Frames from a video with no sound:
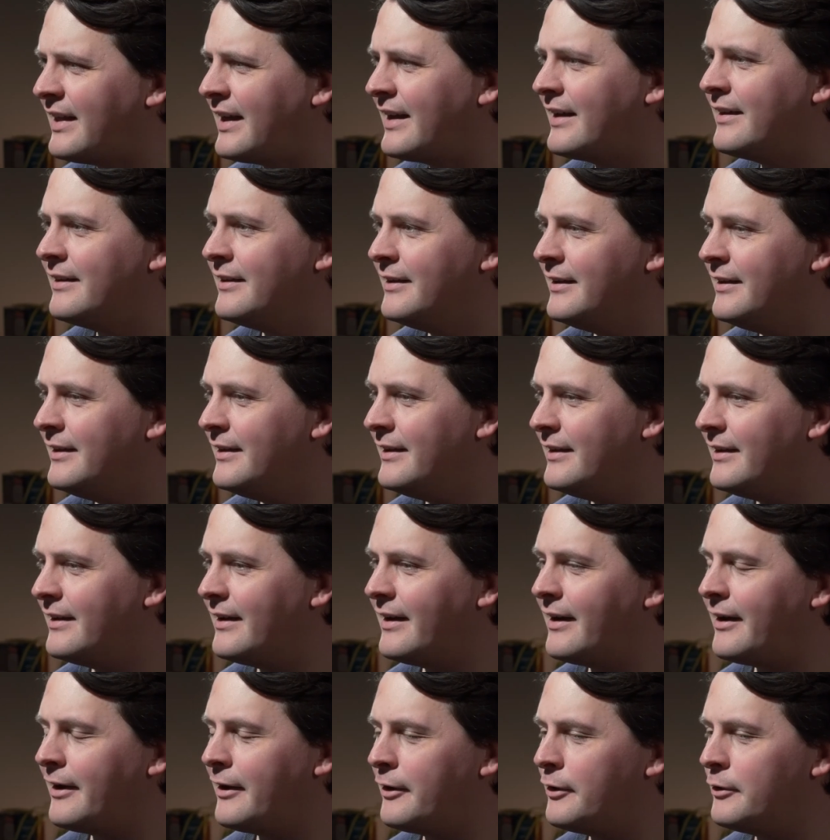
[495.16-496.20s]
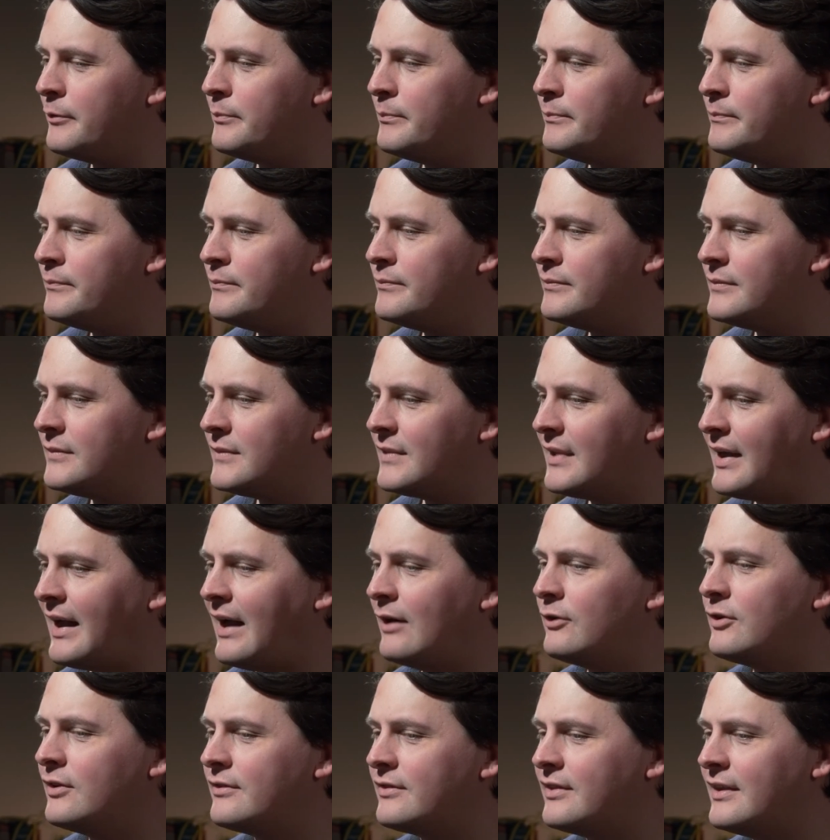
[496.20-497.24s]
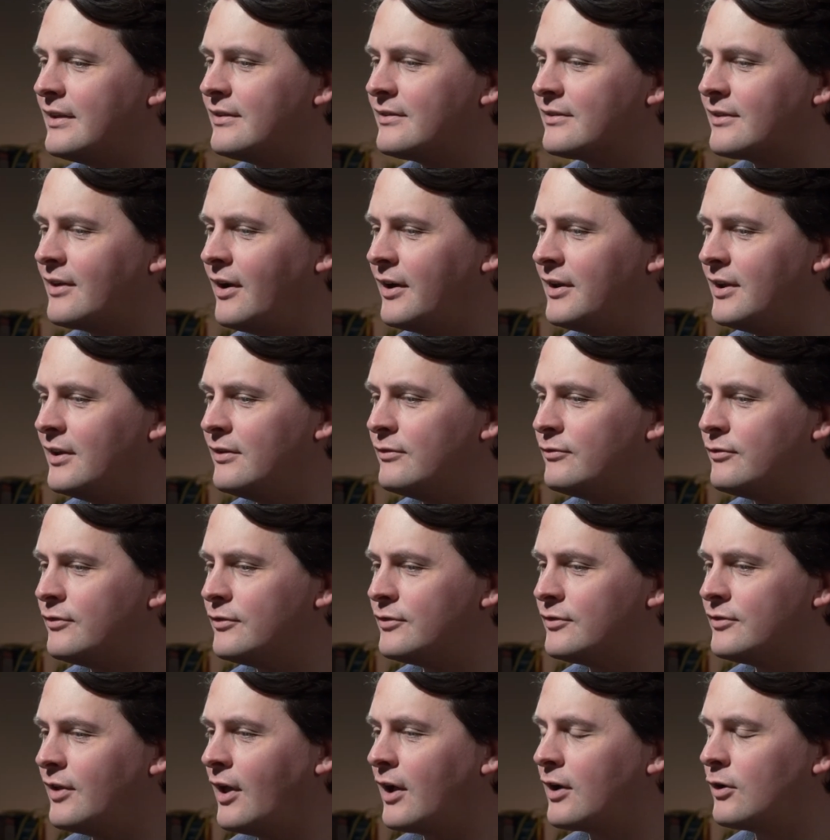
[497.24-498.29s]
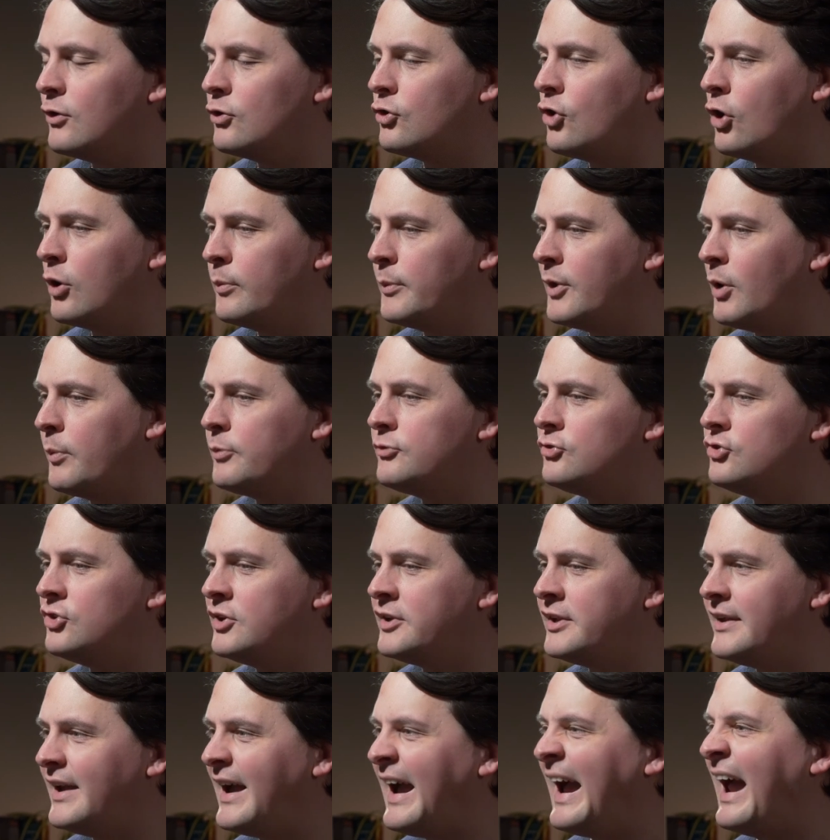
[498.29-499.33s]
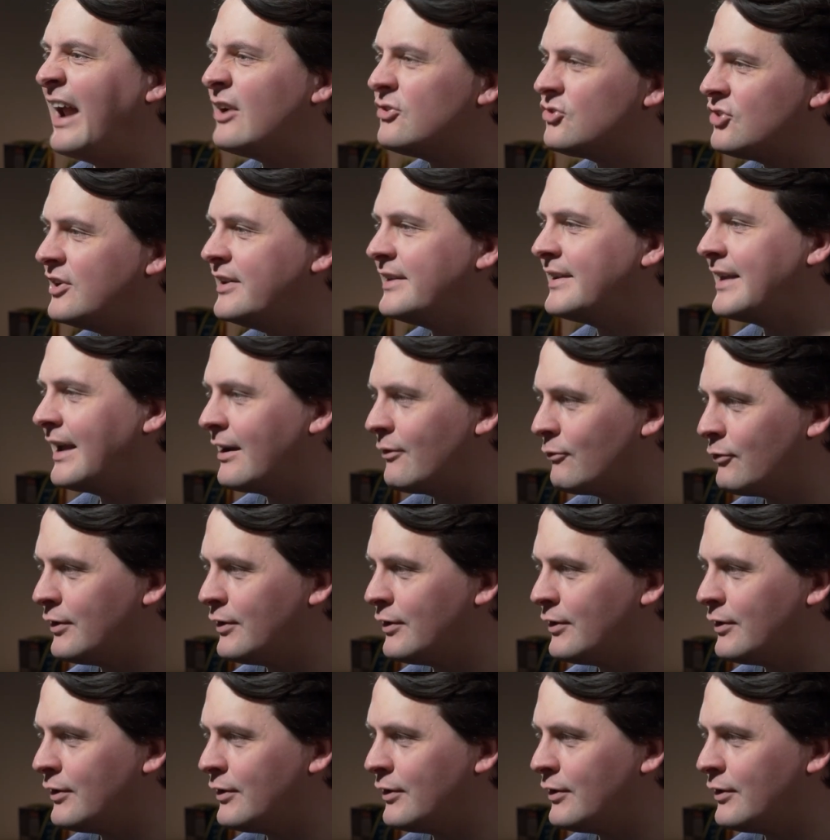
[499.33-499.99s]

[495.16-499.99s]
that, how does this kind of circular economy opportunity actually get